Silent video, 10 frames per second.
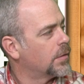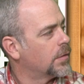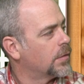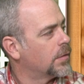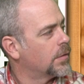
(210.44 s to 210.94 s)

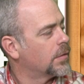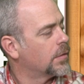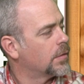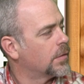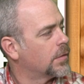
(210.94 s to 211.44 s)

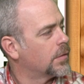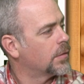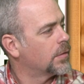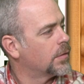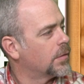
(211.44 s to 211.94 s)

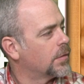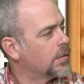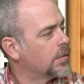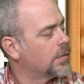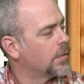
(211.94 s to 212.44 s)

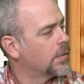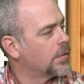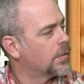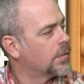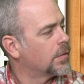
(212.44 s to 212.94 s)

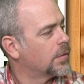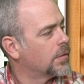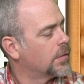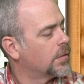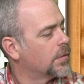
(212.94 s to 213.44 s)

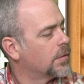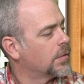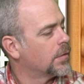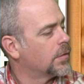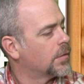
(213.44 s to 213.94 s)

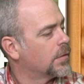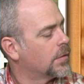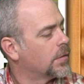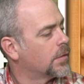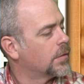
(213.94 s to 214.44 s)
(silent)